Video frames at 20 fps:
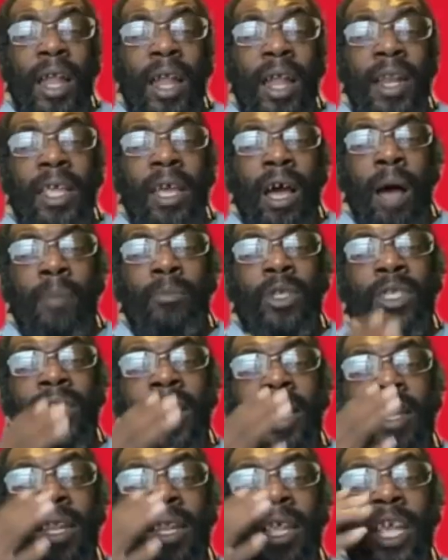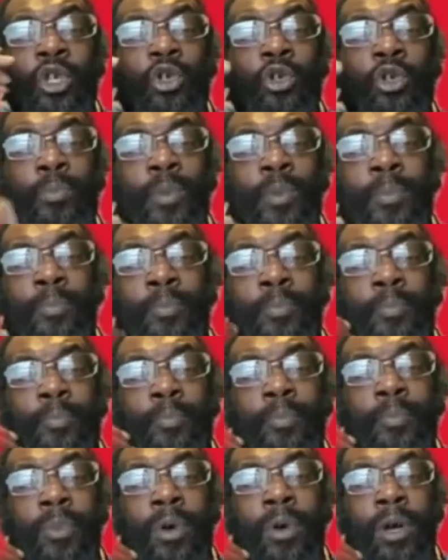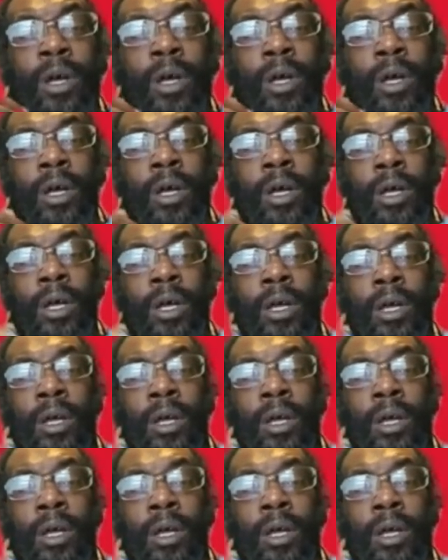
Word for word: done it. I'm, I'm saying it should be. Something. When